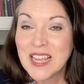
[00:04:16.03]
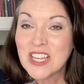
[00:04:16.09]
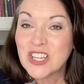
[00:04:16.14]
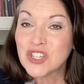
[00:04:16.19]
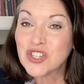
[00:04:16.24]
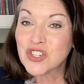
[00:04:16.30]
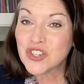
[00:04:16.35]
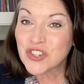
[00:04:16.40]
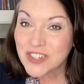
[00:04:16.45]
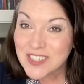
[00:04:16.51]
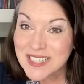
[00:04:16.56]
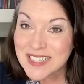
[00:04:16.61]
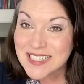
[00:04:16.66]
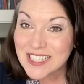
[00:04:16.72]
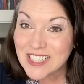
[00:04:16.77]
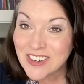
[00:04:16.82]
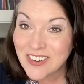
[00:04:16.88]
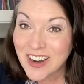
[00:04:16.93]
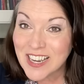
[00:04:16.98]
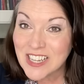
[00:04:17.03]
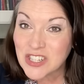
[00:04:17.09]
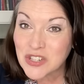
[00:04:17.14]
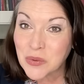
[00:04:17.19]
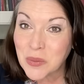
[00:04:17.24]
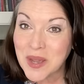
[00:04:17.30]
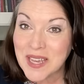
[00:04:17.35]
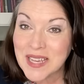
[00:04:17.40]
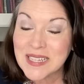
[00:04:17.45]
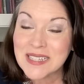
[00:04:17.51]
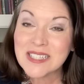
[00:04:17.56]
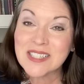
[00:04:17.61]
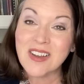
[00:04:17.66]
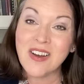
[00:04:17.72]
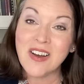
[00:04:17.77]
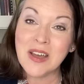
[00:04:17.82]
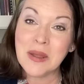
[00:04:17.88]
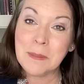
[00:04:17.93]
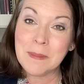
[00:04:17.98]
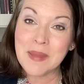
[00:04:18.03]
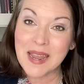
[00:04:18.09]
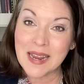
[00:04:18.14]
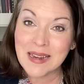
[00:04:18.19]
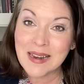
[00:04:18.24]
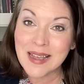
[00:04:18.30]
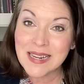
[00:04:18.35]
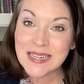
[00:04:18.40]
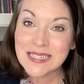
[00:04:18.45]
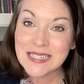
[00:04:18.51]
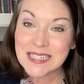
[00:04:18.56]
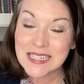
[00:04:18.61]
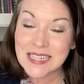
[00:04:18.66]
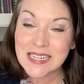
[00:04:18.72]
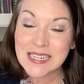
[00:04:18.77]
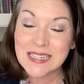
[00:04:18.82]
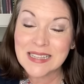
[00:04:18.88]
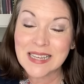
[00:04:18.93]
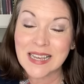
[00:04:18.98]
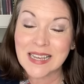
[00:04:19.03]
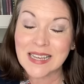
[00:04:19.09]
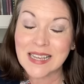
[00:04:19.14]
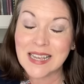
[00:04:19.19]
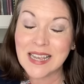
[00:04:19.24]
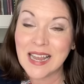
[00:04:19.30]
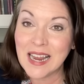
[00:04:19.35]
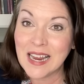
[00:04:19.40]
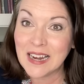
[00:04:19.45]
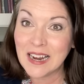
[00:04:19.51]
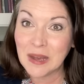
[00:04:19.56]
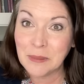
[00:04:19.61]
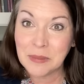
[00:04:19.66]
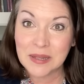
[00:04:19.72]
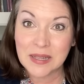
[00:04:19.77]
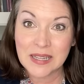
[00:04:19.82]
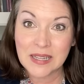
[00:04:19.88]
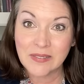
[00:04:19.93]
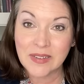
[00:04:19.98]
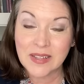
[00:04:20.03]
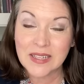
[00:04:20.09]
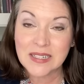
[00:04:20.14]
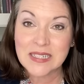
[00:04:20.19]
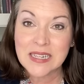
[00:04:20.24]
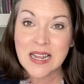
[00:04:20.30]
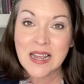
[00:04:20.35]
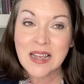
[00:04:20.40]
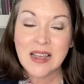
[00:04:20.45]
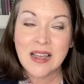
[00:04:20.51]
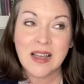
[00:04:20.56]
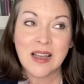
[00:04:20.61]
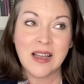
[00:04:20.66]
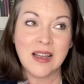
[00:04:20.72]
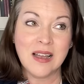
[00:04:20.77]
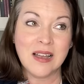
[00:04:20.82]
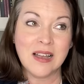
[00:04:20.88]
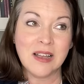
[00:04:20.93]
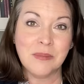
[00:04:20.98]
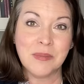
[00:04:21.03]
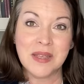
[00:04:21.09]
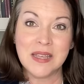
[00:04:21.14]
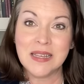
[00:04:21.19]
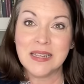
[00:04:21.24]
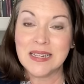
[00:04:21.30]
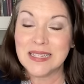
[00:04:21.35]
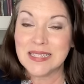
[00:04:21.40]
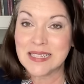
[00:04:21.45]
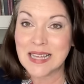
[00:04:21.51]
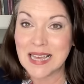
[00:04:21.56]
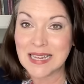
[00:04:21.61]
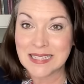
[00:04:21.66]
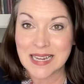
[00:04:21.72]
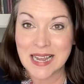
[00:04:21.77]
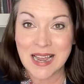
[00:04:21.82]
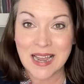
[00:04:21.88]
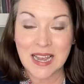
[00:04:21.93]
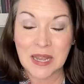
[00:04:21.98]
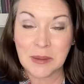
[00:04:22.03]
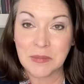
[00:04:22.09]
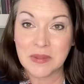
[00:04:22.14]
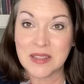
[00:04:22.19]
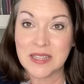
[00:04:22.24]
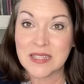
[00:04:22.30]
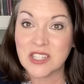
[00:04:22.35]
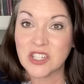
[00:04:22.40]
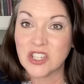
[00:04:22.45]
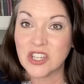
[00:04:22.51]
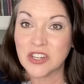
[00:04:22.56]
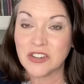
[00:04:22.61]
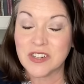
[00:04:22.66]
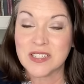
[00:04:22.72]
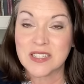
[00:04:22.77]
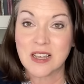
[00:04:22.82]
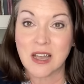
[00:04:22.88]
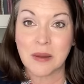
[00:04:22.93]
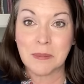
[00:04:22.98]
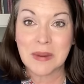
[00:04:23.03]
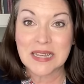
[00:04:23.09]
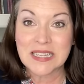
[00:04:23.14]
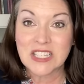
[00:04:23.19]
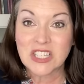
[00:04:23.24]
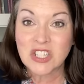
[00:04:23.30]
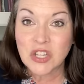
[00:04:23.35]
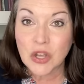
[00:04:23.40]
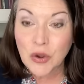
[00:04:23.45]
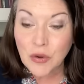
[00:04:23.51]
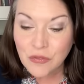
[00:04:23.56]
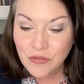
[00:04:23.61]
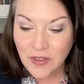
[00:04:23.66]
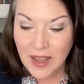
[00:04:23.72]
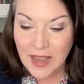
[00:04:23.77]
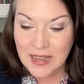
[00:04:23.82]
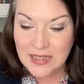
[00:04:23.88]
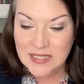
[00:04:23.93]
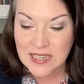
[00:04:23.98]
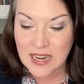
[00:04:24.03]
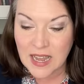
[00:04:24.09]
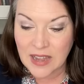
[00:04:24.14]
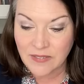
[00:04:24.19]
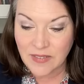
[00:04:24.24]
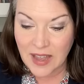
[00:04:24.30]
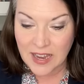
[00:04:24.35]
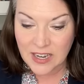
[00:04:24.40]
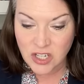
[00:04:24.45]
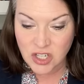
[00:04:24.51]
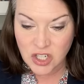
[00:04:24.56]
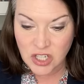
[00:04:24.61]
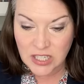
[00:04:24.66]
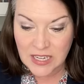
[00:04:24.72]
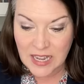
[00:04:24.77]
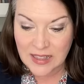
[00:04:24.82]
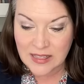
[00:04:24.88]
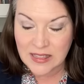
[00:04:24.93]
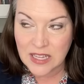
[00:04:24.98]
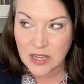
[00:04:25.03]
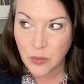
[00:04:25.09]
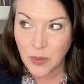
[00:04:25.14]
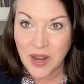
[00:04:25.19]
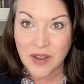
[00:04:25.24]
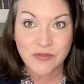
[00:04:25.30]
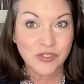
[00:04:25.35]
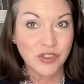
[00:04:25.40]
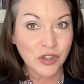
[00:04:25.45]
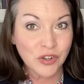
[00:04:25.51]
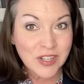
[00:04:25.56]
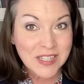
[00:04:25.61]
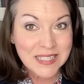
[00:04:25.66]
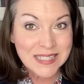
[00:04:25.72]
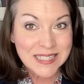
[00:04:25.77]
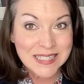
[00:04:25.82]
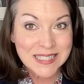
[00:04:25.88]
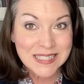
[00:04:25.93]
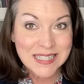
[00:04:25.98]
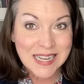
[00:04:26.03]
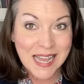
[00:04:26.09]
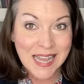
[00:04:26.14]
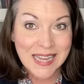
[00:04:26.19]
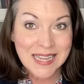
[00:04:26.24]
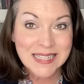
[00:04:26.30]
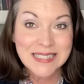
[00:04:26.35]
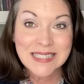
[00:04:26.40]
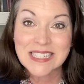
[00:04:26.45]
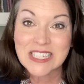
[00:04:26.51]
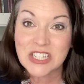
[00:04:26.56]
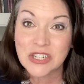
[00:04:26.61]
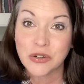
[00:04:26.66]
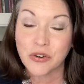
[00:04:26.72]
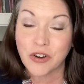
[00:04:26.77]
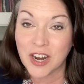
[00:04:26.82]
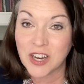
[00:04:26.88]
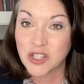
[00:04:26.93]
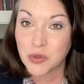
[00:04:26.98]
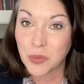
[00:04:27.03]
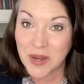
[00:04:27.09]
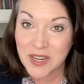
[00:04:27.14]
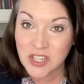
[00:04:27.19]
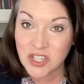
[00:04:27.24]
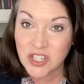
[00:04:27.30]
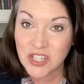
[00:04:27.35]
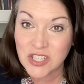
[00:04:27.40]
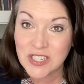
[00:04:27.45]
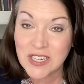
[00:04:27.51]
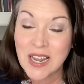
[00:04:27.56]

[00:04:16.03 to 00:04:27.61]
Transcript: Tristan graduates on May nineteenth. I cannot believe it. Um, it is that time. This year has gone by so fast. I've actually, I think we have thirty-six days until graduation.